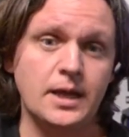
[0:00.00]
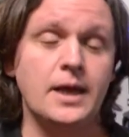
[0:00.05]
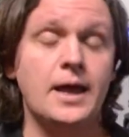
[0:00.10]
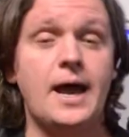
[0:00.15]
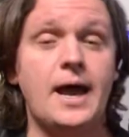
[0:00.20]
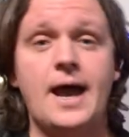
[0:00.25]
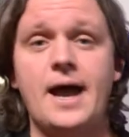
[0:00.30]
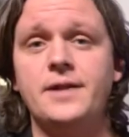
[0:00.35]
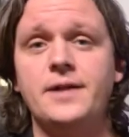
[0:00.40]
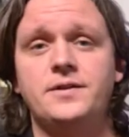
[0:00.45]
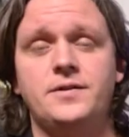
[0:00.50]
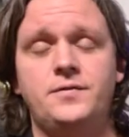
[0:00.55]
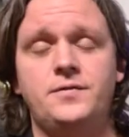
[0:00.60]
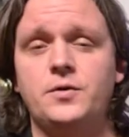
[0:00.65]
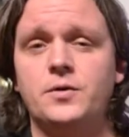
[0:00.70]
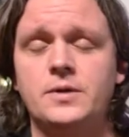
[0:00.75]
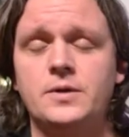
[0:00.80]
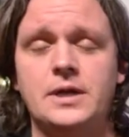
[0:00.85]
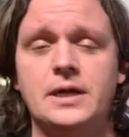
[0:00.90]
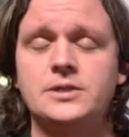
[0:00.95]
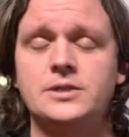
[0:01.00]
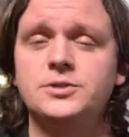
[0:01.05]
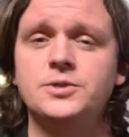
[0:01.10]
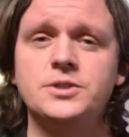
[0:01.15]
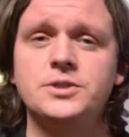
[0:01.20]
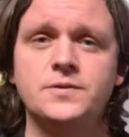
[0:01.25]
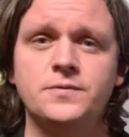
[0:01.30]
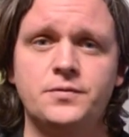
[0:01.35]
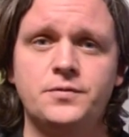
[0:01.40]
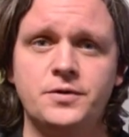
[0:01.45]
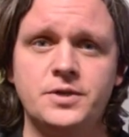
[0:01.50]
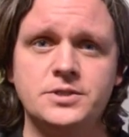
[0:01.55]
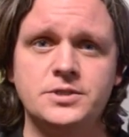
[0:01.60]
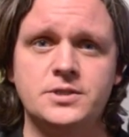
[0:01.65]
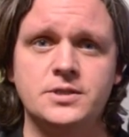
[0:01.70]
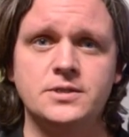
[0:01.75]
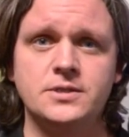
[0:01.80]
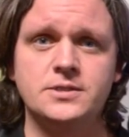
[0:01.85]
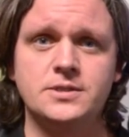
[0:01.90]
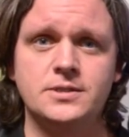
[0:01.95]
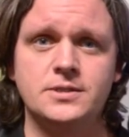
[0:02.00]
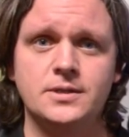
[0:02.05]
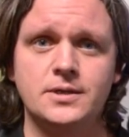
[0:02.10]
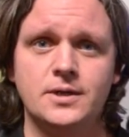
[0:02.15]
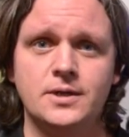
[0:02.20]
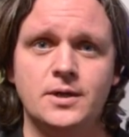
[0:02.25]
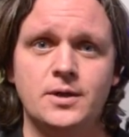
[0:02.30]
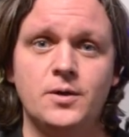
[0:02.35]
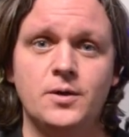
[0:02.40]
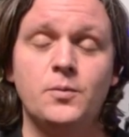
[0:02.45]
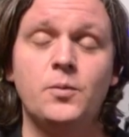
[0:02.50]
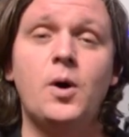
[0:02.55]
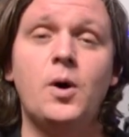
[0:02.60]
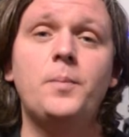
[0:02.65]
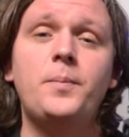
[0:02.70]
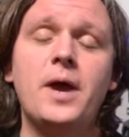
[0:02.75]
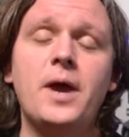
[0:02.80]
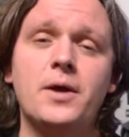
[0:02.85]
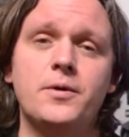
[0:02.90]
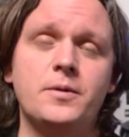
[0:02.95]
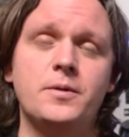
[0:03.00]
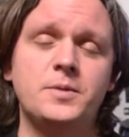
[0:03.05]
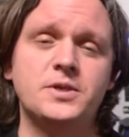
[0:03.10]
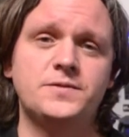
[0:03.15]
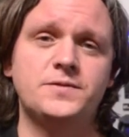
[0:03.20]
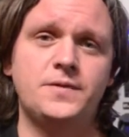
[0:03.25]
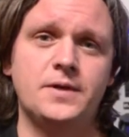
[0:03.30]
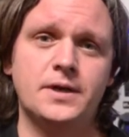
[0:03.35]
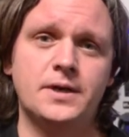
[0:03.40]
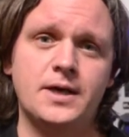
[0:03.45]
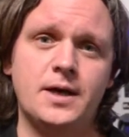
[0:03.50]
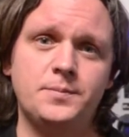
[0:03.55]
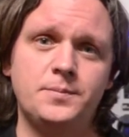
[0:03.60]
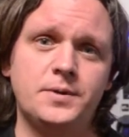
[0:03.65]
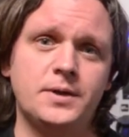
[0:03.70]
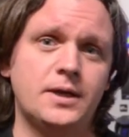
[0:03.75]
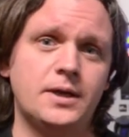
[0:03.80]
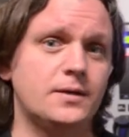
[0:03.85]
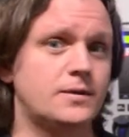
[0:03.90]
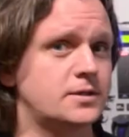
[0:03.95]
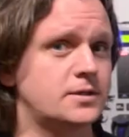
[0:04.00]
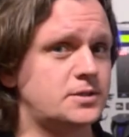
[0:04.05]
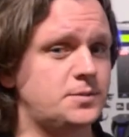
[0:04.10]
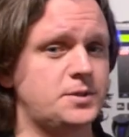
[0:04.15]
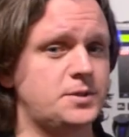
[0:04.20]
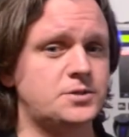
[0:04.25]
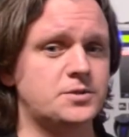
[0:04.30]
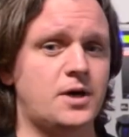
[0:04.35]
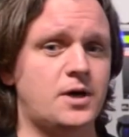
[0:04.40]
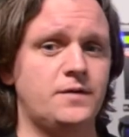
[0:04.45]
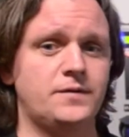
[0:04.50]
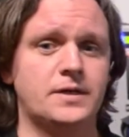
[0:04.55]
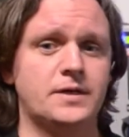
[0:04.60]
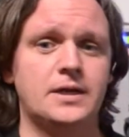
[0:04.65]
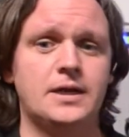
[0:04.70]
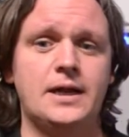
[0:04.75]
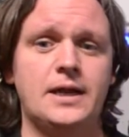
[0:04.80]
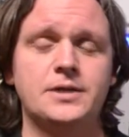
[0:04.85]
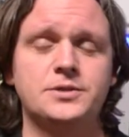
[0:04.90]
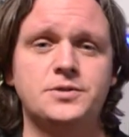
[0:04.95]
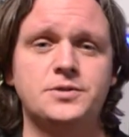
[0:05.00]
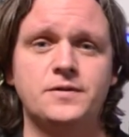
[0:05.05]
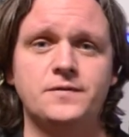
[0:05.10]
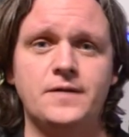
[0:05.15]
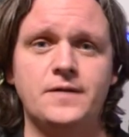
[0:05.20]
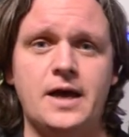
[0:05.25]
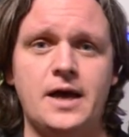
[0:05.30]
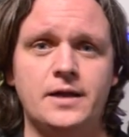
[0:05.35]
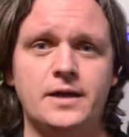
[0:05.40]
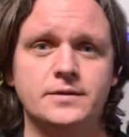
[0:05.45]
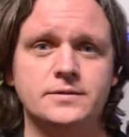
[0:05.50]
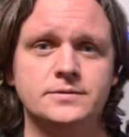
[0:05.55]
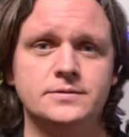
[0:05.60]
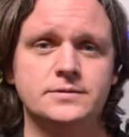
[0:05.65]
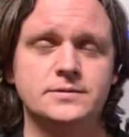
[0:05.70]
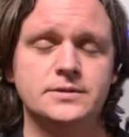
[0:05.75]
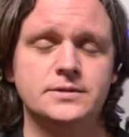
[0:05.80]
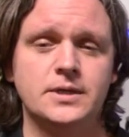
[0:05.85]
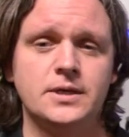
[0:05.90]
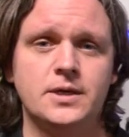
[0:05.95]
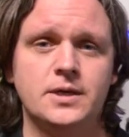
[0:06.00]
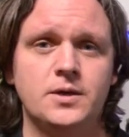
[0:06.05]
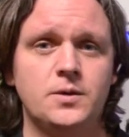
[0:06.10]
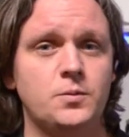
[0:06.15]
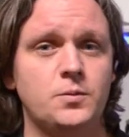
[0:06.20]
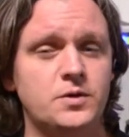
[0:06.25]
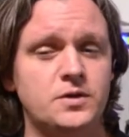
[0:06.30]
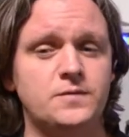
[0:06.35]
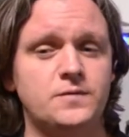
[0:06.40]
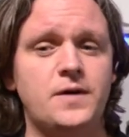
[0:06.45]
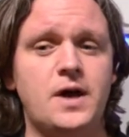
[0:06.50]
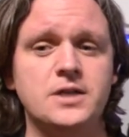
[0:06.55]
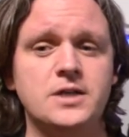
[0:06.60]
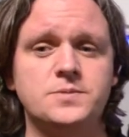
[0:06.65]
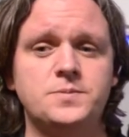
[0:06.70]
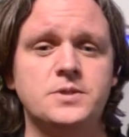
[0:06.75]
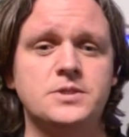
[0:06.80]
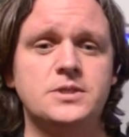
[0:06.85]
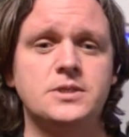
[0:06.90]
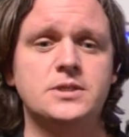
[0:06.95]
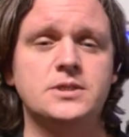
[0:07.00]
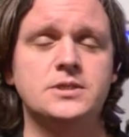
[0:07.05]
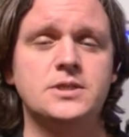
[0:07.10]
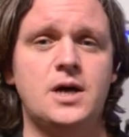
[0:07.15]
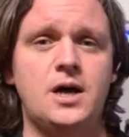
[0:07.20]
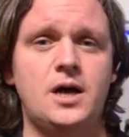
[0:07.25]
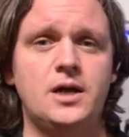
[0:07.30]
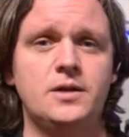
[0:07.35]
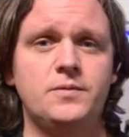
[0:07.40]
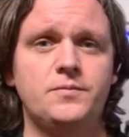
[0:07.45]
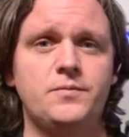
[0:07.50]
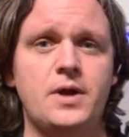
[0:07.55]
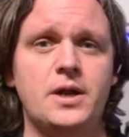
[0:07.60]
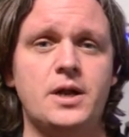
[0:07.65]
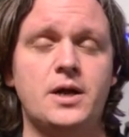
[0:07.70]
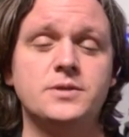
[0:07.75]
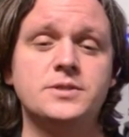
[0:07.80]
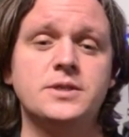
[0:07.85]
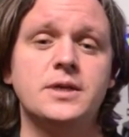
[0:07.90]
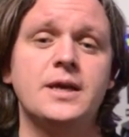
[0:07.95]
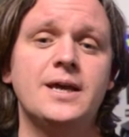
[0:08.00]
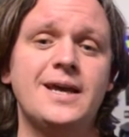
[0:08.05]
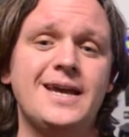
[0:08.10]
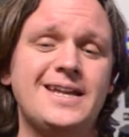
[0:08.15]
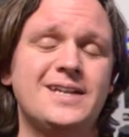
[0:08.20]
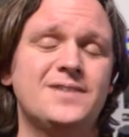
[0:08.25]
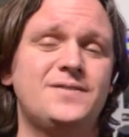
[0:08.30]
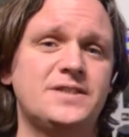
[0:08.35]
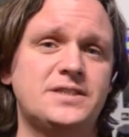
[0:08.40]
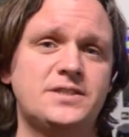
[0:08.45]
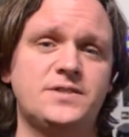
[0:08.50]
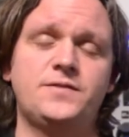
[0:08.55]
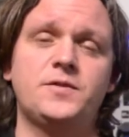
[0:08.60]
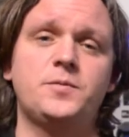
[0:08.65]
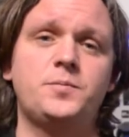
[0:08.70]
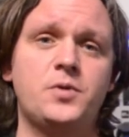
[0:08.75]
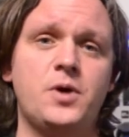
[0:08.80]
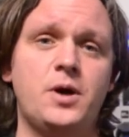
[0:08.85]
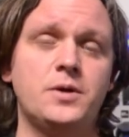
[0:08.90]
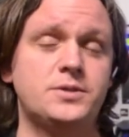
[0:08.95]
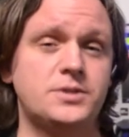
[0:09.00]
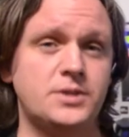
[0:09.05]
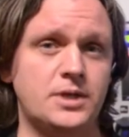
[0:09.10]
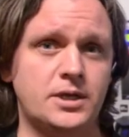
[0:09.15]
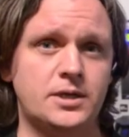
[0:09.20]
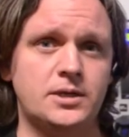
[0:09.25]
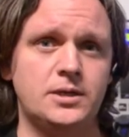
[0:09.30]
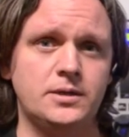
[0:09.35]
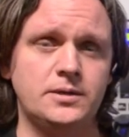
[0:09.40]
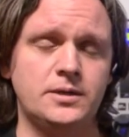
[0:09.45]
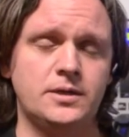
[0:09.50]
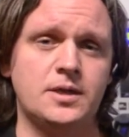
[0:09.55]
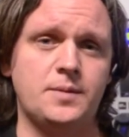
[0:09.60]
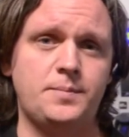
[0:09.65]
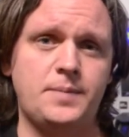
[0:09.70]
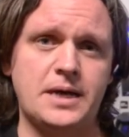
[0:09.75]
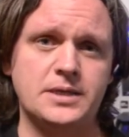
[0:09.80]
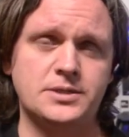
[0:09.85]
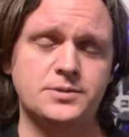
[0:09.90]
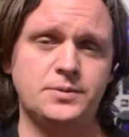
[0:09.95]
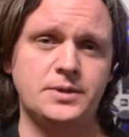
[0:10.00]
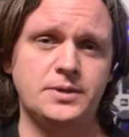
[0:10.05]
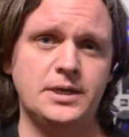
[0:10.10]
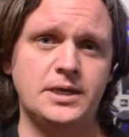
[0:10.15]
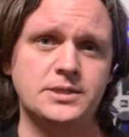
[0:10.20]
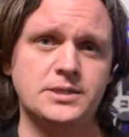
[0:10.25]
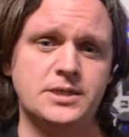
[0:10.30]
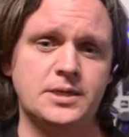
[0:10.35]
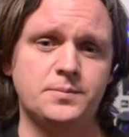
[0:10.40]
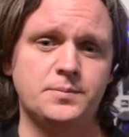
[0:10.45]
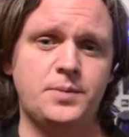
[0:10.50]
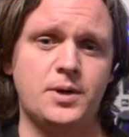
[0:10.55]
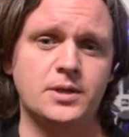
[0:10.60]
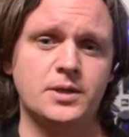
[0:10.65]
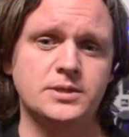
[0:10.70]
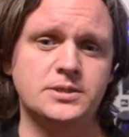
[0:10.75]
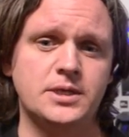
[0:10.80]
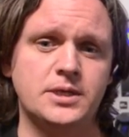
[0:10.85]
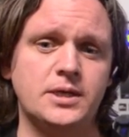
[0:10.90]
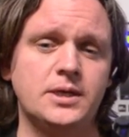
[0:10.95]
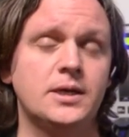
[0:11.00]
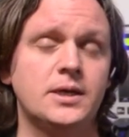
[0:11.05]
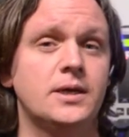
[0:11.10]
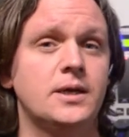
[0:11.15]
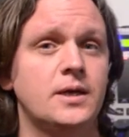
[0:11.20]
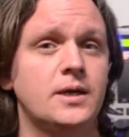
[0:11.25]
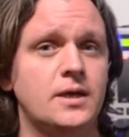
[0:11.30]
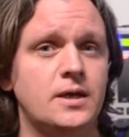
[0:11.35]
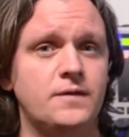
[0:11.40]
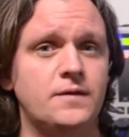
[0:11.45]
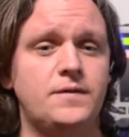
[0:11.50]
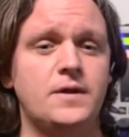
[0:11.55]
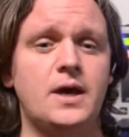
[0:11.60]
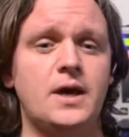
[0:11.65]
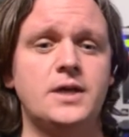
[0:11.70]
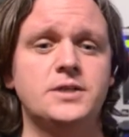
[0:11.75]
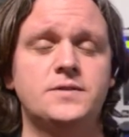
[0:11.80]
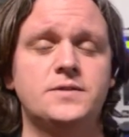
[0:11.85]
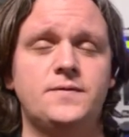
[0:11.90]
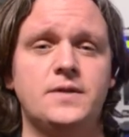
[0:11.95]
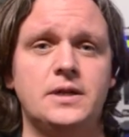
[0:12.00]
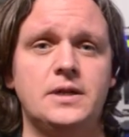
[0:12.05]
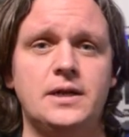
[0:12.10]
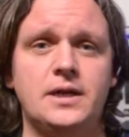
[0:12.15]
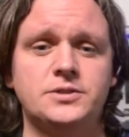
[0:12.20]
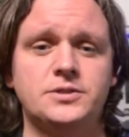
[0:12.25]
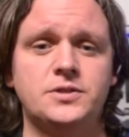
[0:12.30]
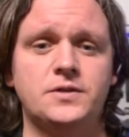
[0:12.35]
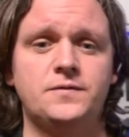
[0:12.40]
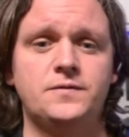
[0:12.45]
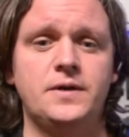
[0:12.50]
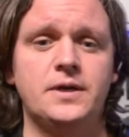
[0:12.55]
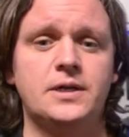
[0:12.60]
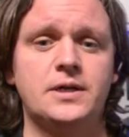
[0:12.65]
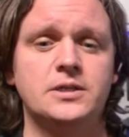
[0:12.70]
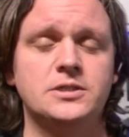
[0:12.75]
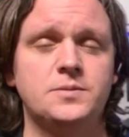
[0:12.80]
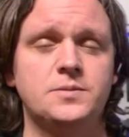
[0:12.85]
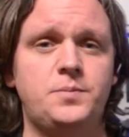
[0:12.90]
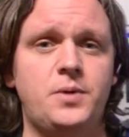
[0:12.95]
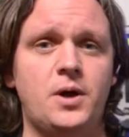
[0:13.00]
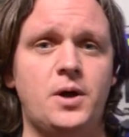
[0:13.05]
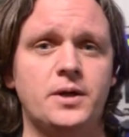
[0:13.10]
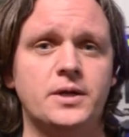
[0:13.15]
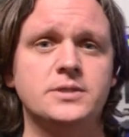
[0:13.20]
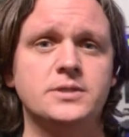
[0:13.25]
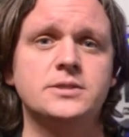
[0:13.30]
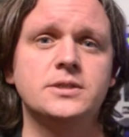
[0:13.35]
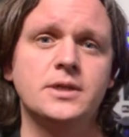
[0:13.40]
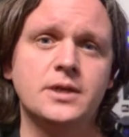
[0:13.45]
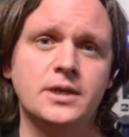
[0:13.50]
And if you're an electrician, for instance, what better image for your company than to be driving an electric van? With advancements in design and Renault's innovative approach, including their battery leasing policy, if the age of the electric vehicle is upon us,